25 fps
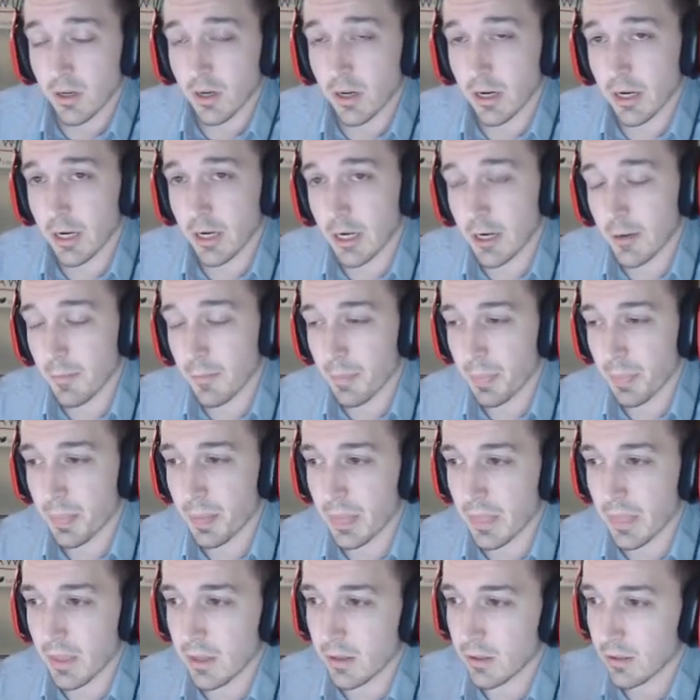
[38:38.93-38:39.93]
um,
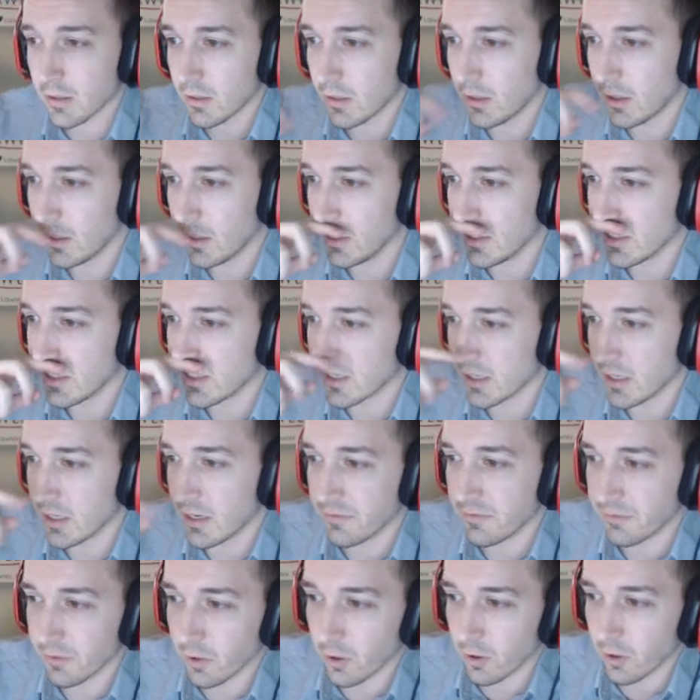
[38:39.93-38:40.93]
his
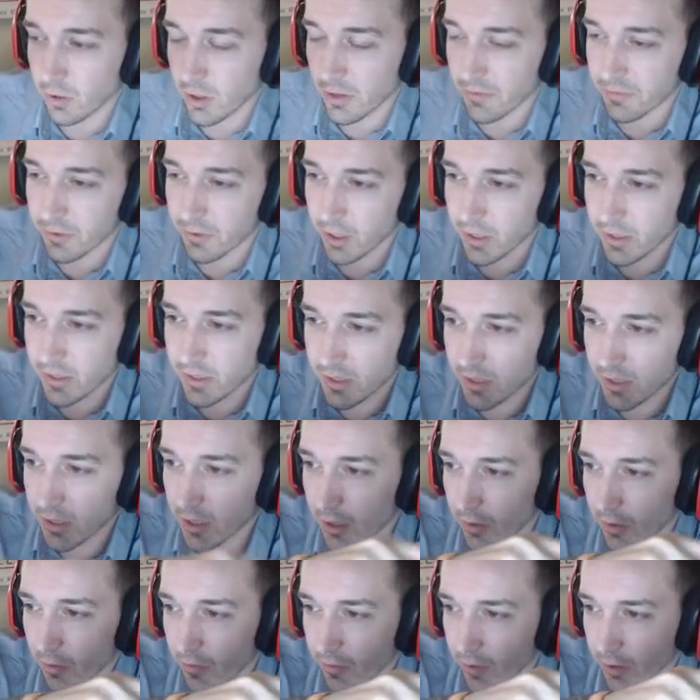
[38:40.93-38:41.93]
info, if you guys see
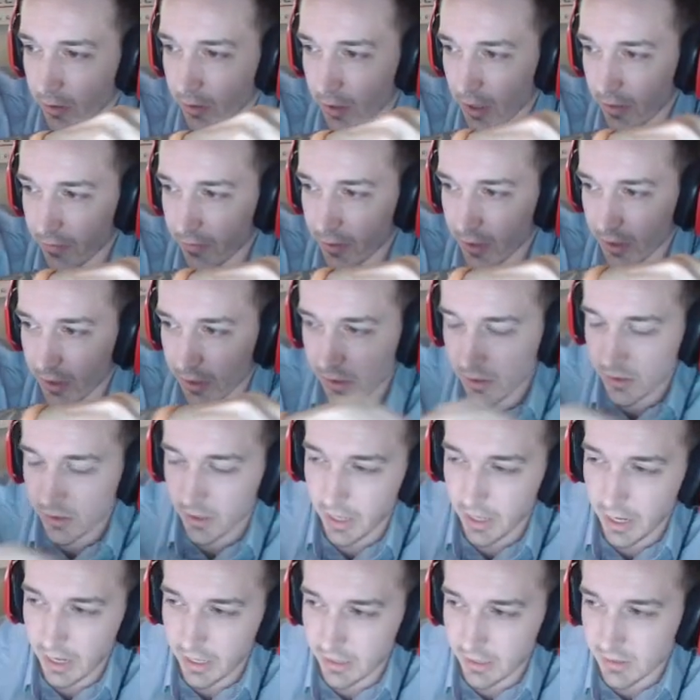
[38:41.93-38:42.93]
it over on the left, it's
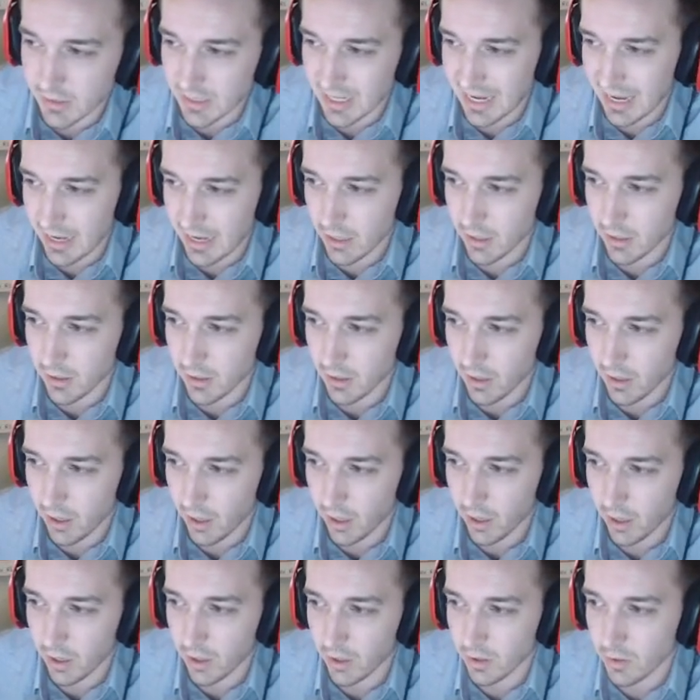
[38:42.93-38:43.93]
at A
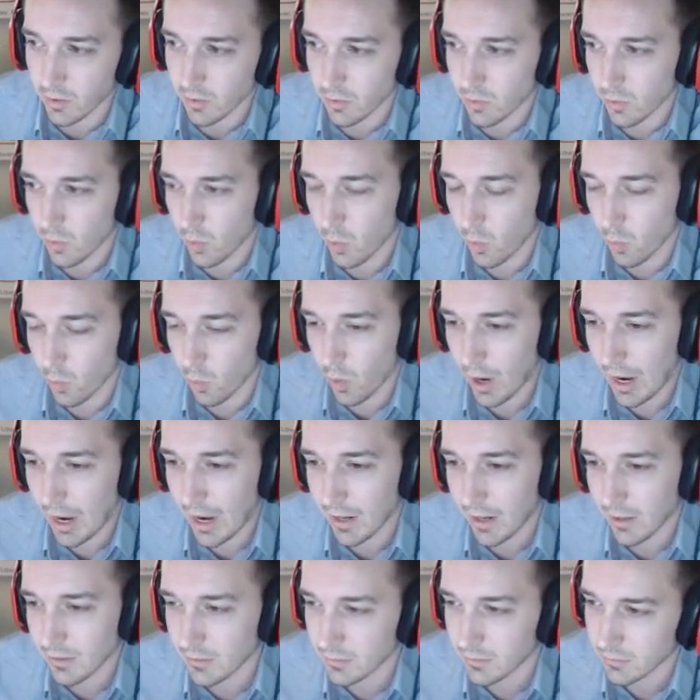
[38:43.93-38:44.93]
H A W
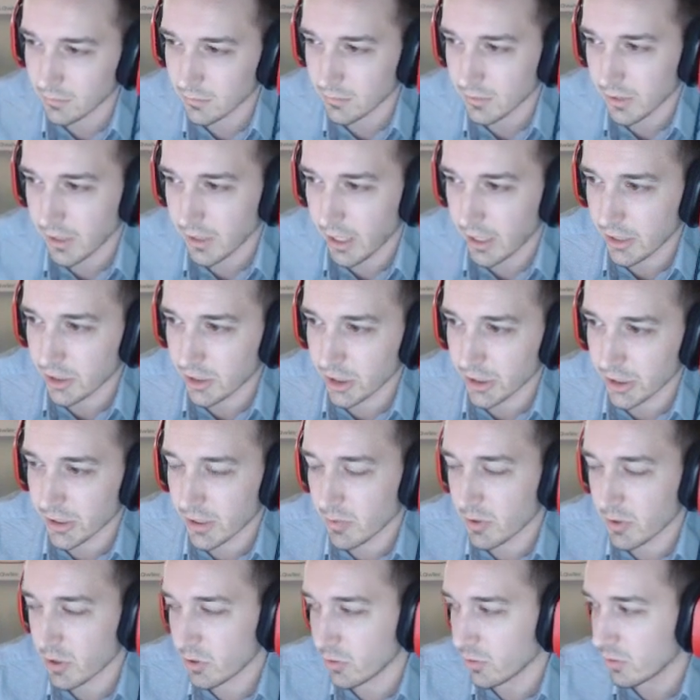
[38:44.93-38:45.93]
A, H A
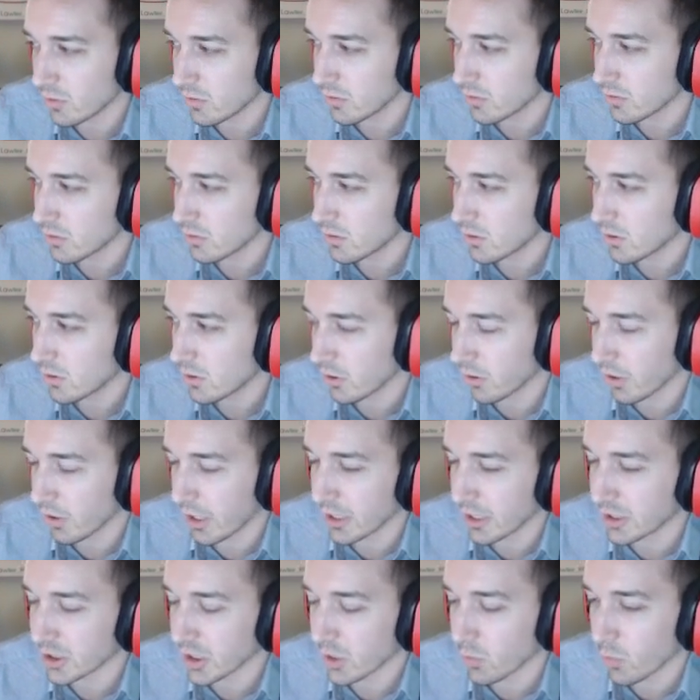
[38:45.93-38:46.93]
W, or
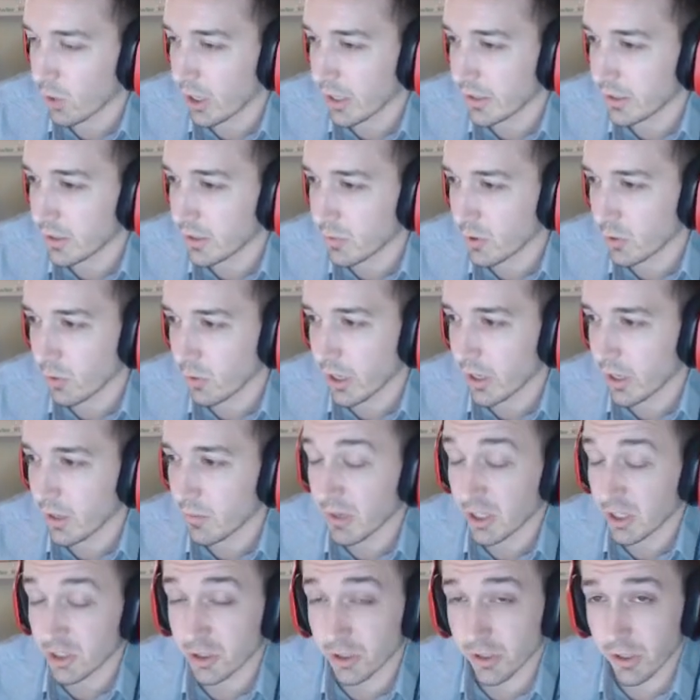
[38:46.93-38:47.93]
H A Y W A.
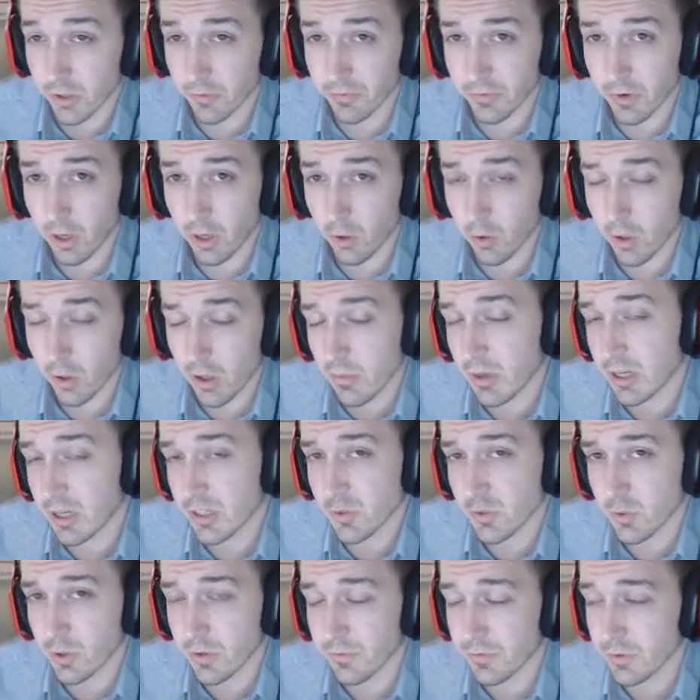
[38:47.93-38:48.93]
Make sure you go follow him
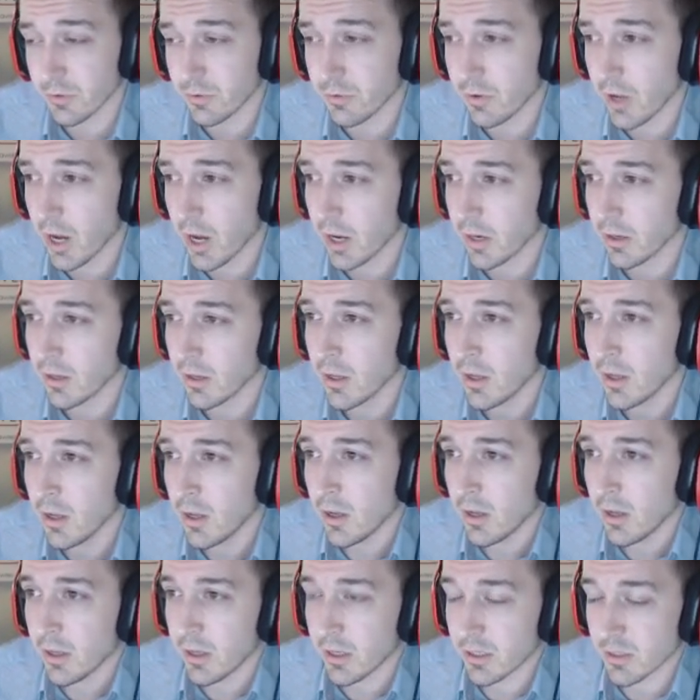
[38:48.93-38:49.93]
on Twitter if you do not.
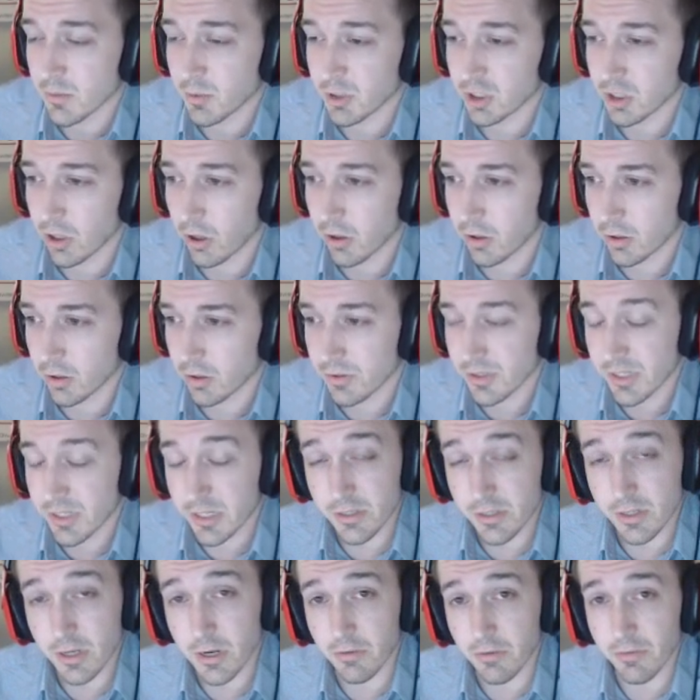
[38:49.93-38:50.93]
He has a bunch of articles.
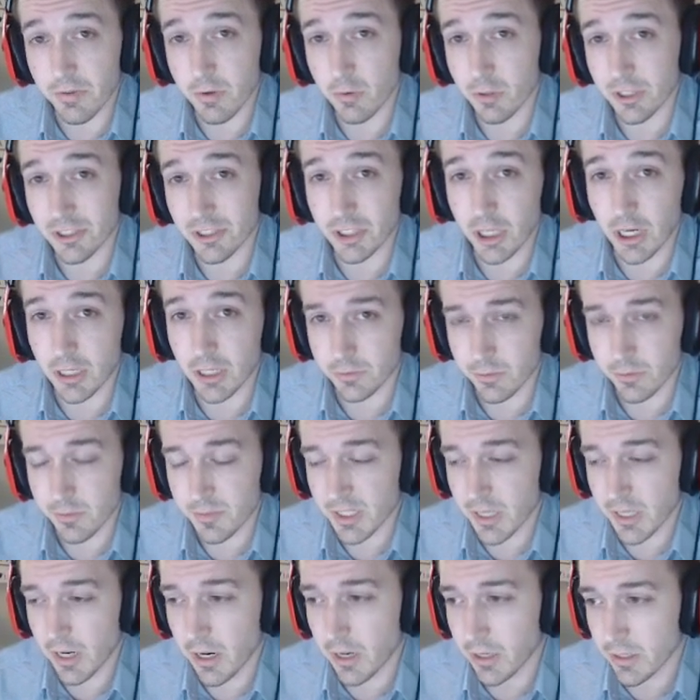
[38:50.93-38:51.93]
He's interviewing Josh from
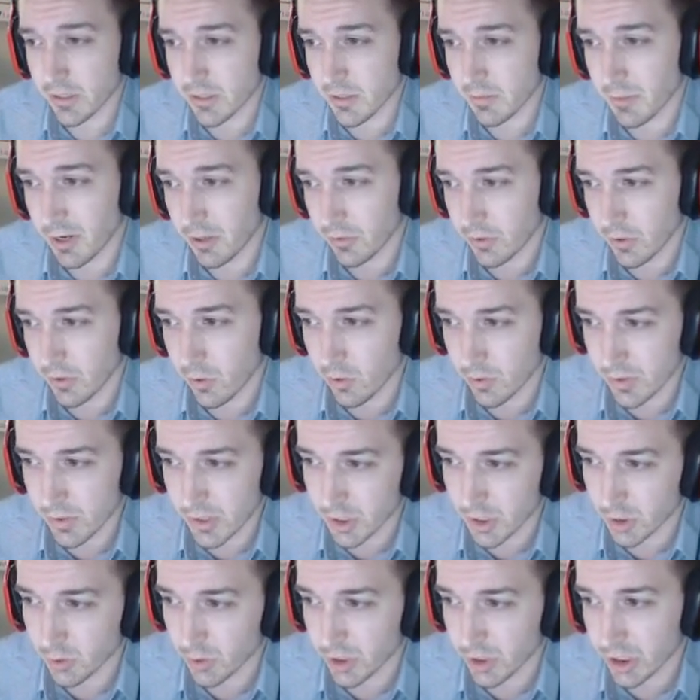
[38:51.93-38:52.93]
Psyonix about the whole
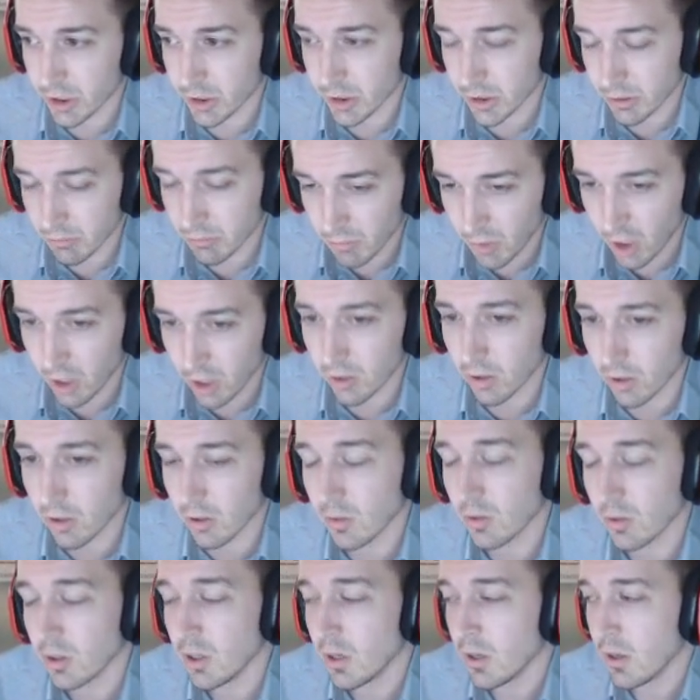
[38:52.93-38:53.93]
situation
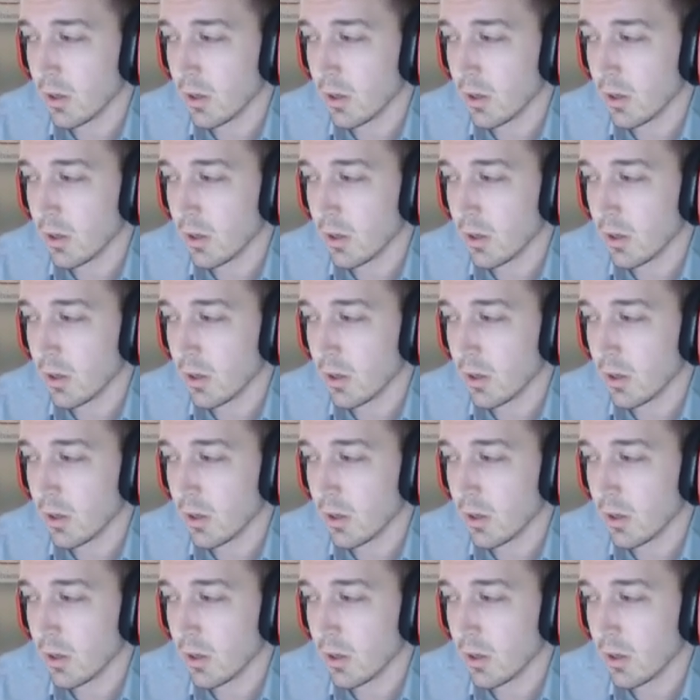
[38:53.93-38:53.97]
tomorrow.